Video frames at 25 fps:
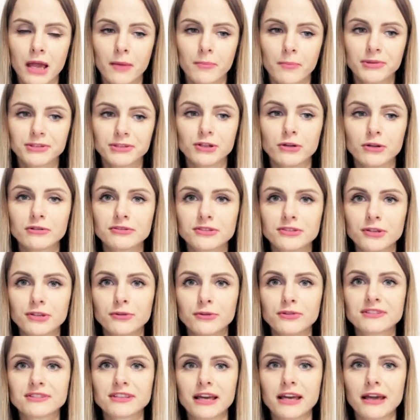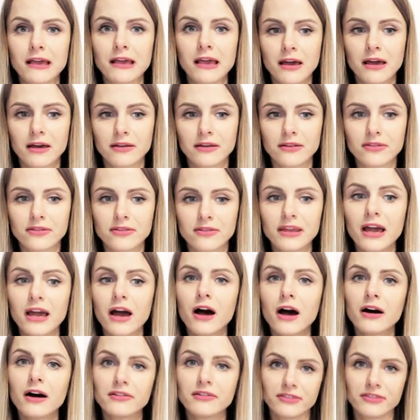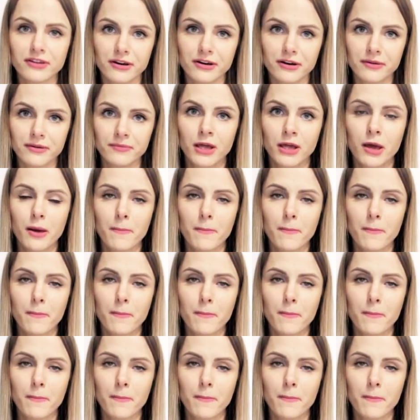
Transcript: but also you say the other.